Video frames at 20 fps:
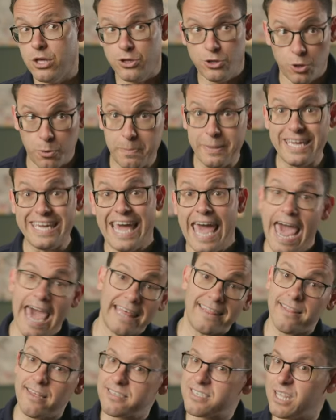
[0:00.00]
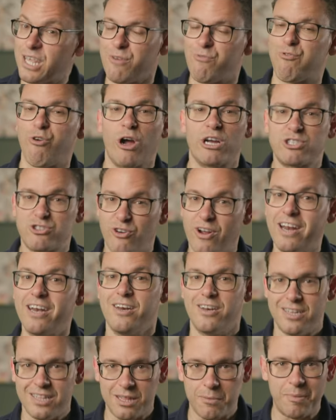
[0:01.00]
You'll be endlessly
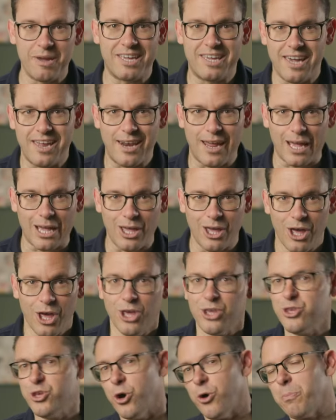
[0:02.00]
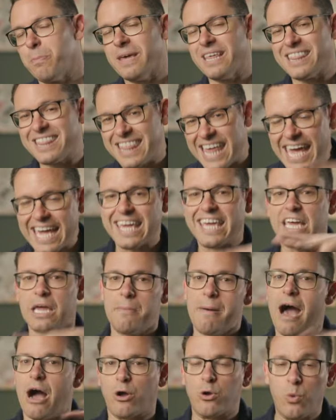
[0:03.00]
frustrated in the beginning. You'll be thinking
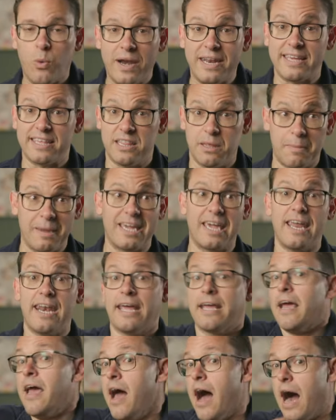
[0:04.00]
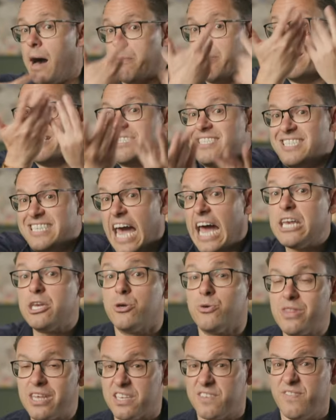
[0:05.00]
about quitting in the beginning. I'm going to send
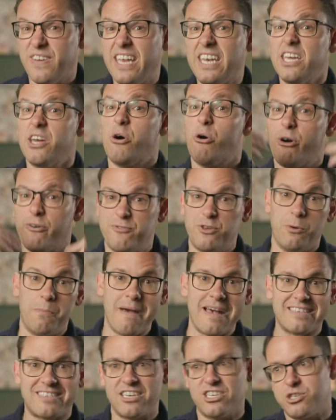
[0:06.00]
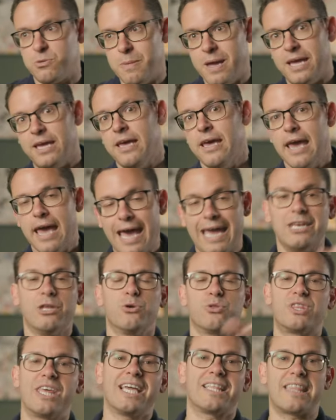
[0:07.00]
you this video if you message me and
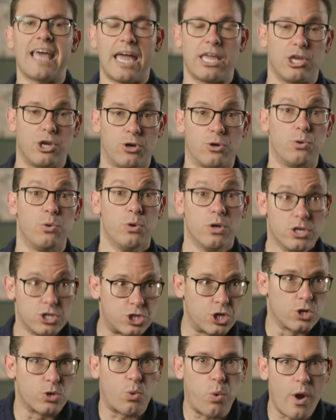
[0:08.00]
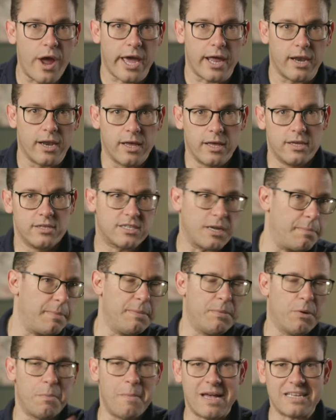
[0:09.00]
you think that you should quit. Some
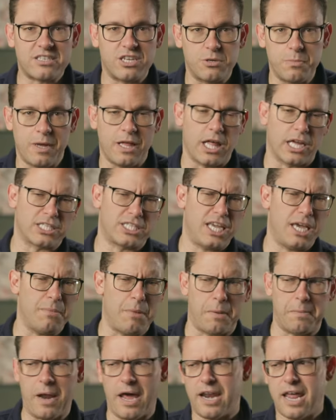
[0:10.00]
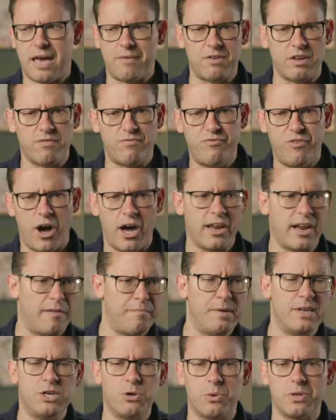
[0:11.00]
people message me like, Tim, I'm not having fun.
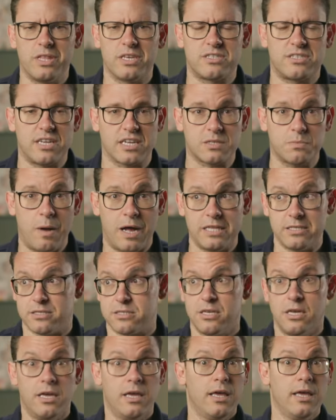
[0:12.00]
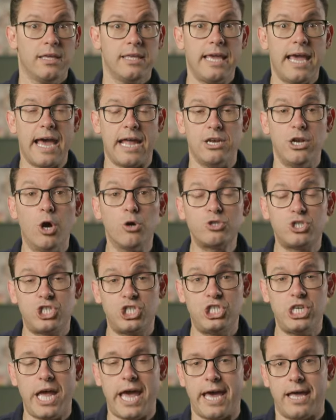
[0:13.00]
I've been doing this 6 months. Yeah, no
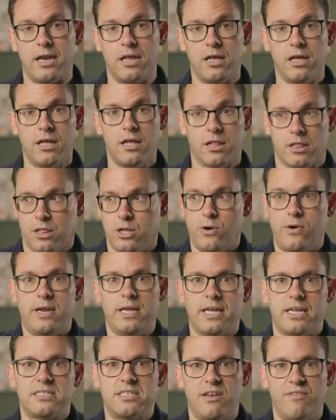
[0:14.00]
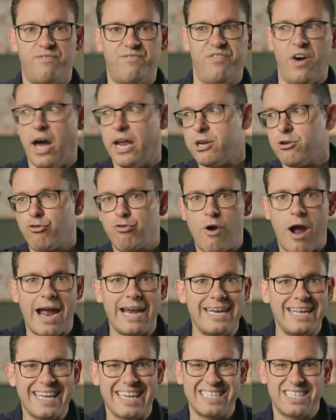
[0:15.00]
shit. Learning isn't fun.
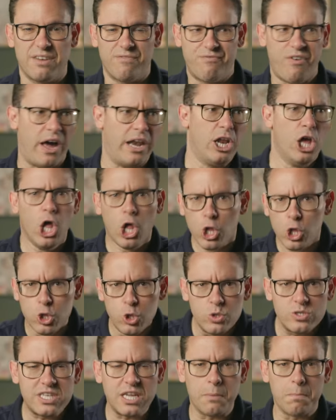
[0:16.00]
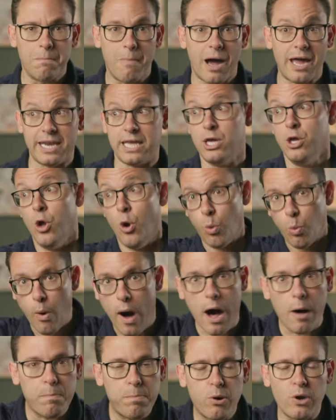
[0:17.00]
Grinding isn't fun. Losing money
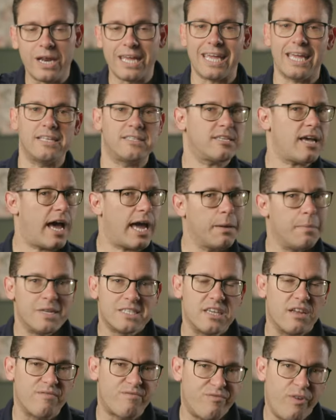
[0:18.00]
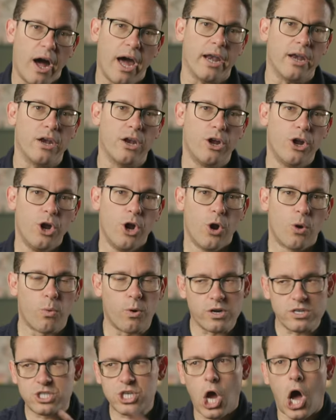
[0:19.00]
while putting in time isn't fun.
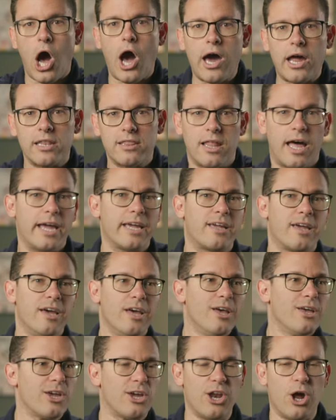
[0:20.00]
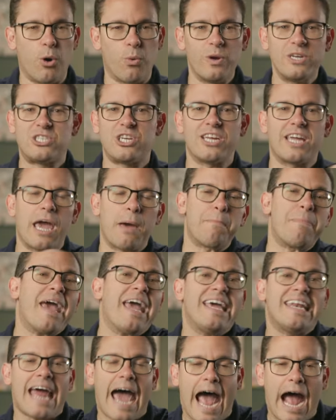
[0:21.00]
We're taught like, you know, we should get
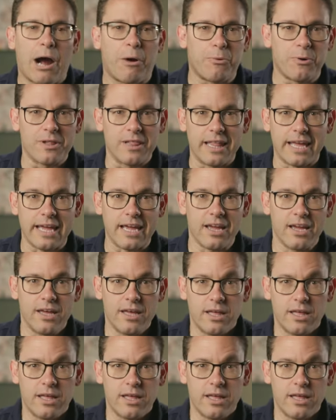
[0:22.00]
paid hourly.